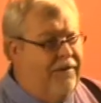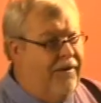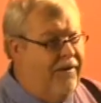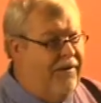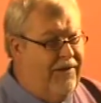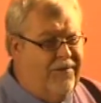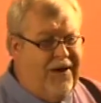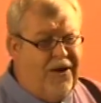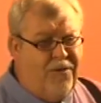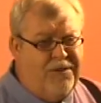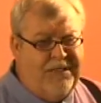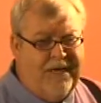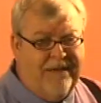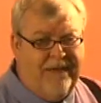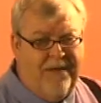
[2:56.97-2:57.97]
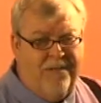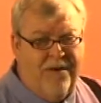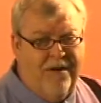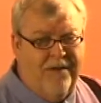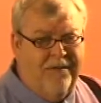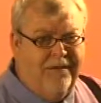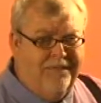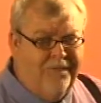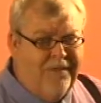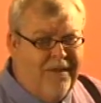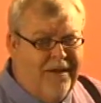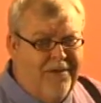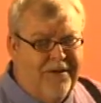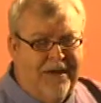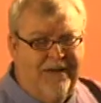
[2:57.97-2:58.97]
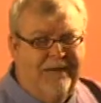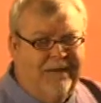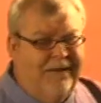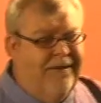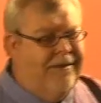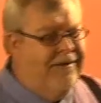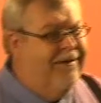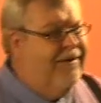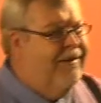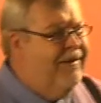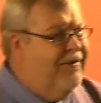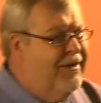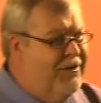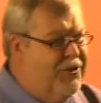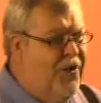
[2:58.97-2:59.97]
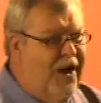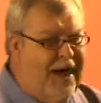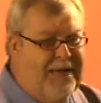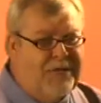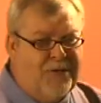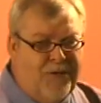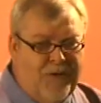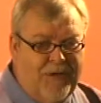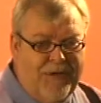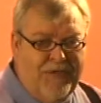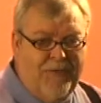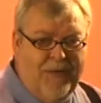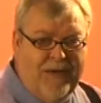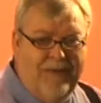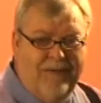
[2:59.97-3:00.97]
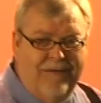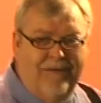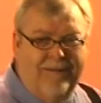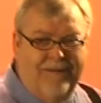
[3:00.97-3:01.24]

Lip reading: Have I always gotten that wrong? Okay. Okay, so high score doesn't mean